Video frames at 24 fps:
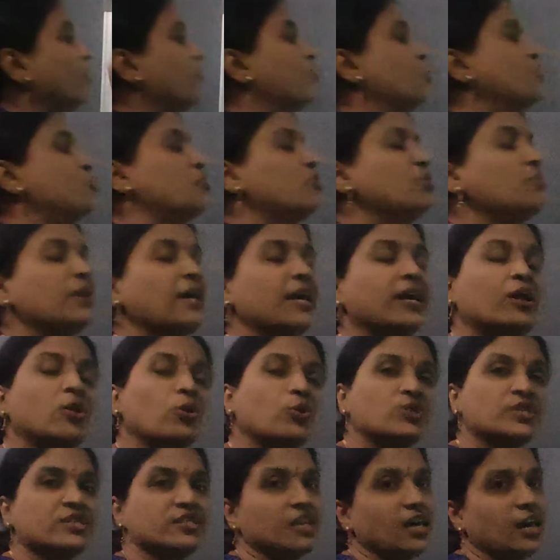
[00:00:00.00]
which will be
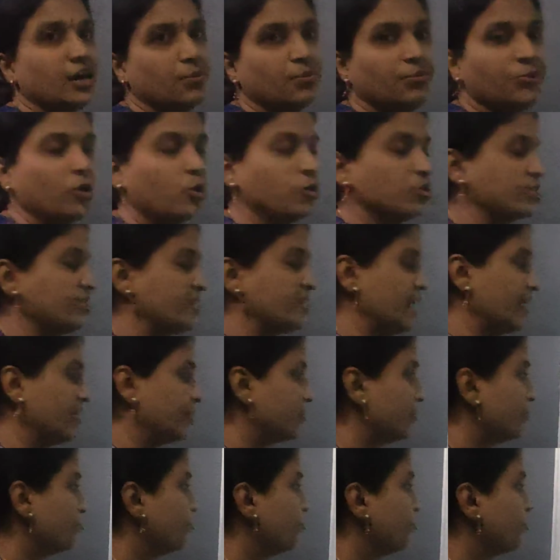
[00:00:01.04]
enclosed in the embryo sac.
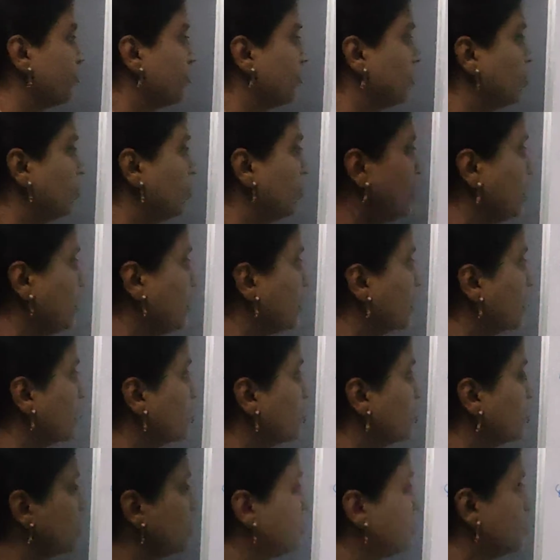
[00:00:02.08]
Okay, so
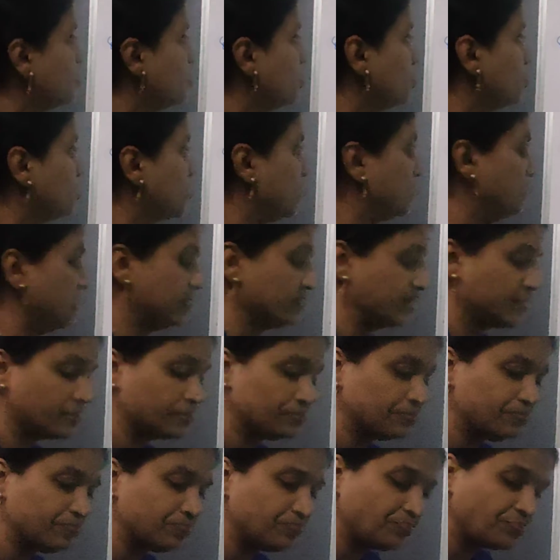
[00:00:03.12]
this is
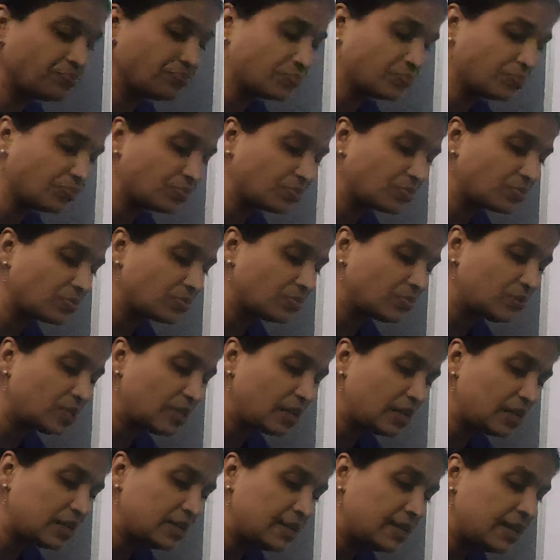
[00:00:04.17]
nucellus.
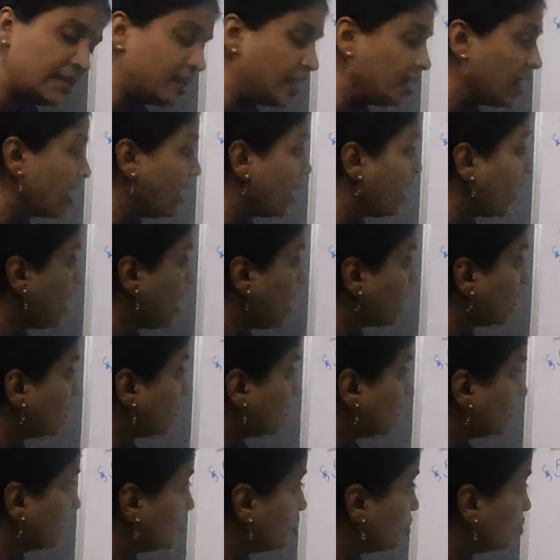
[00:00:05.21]
Then the